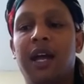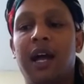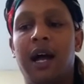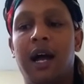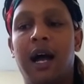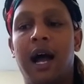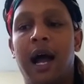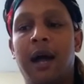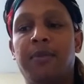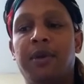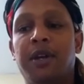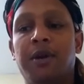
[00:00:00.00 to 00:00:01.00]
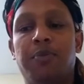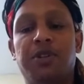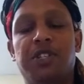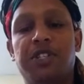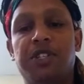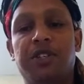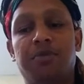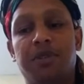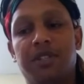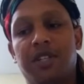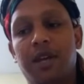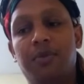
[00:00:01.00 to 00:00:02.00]
uh, I'm in a position to be
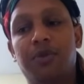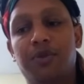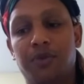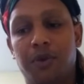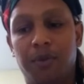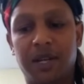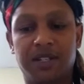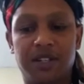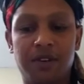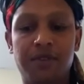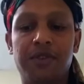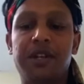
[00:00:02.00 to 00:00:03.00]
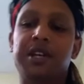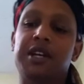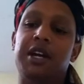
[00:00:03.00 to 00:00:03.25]
stable for myself